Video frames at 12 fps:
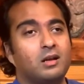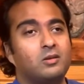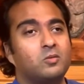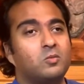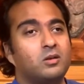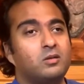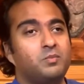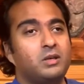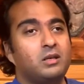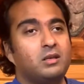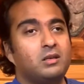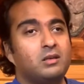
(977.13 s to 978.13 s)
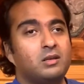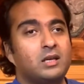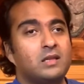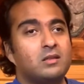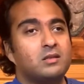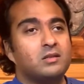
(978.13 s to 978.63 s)
I don't want to be
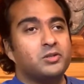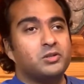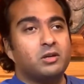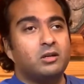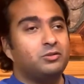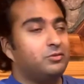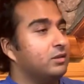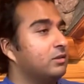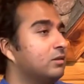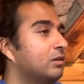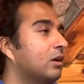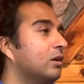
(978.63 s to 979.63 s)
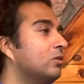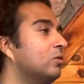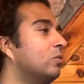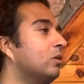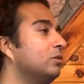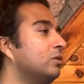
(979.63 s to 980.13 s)
in this country. I
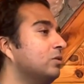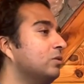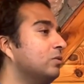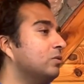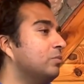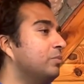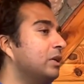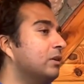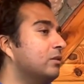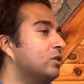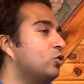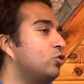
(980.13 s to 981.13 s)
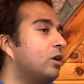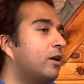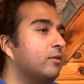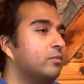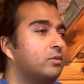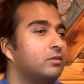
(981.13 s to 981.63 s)
don't want to be in this
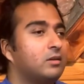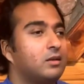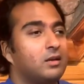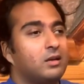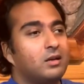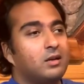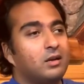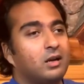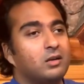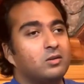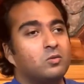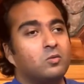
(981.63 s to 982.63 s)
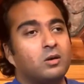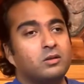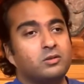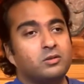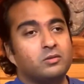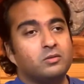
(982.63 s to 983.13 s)
job. I don't
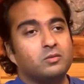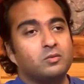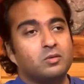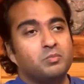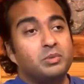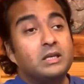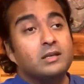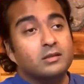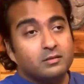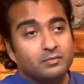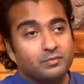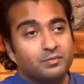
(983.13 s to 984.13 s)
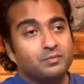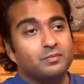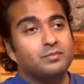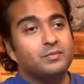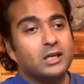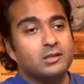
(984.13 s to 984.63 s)
want to be.
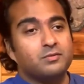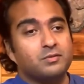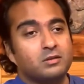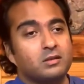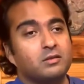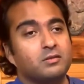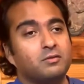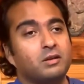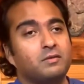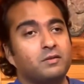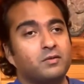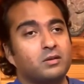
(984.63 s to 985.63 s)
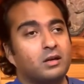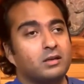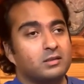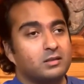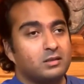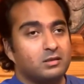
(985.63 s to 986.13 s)
That's really the craving for
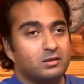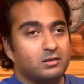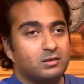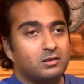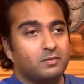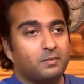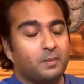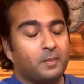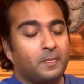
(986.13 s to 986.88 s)
non-existence.